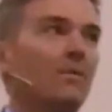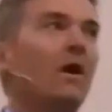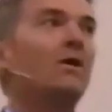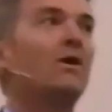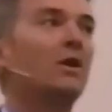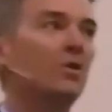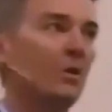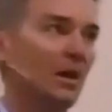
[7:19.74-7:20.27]

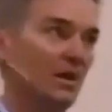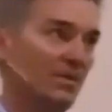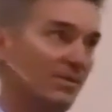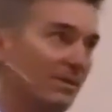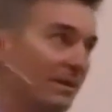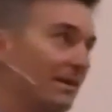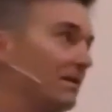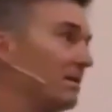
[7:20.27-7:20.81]
Another way to
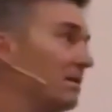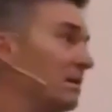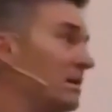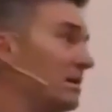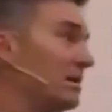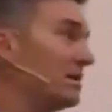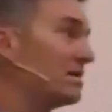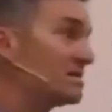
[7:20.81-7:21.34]
put it,
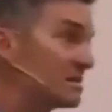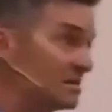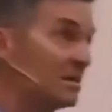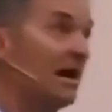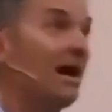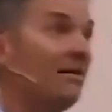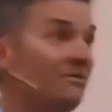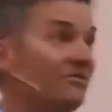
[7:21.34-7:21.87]

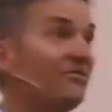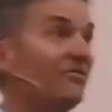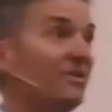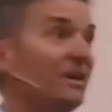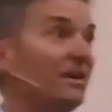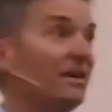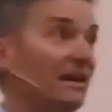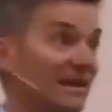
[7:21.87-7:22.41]
stuff
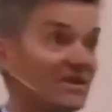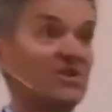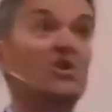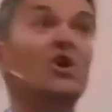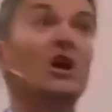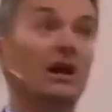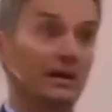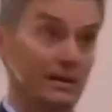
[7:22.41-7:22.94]
is
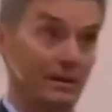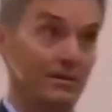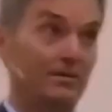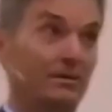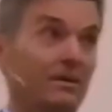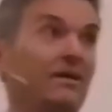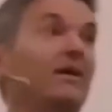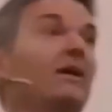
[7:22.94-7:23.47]
good.
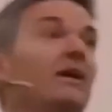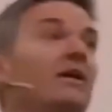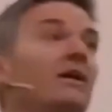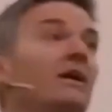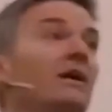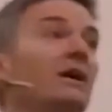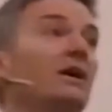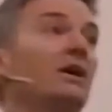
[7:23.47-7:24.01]

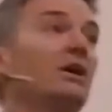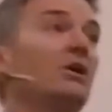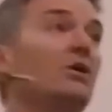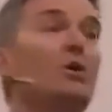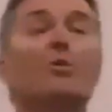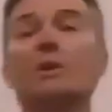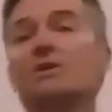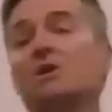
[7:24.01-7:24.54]
You
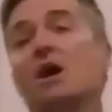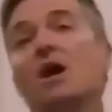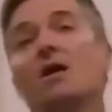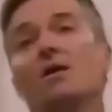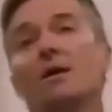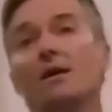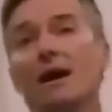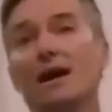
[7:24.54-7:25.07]
know, we
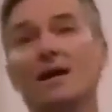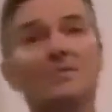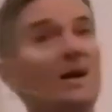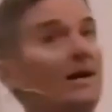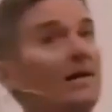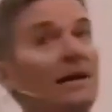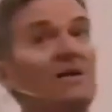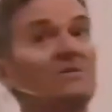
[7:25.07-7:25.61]
talk a lot
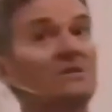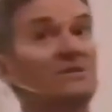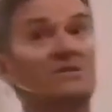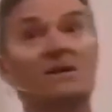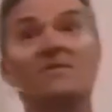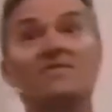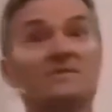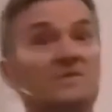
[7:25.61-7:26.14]
about how
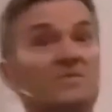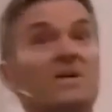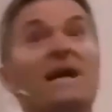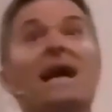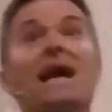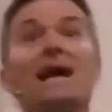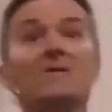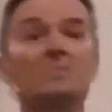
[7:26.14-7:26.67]
stuff is
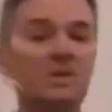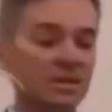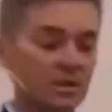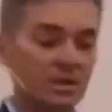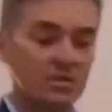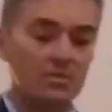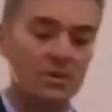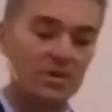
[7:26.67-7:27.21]
bad,
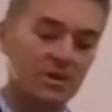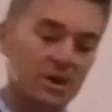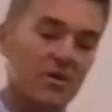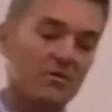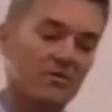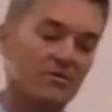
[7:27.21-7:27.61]
but no,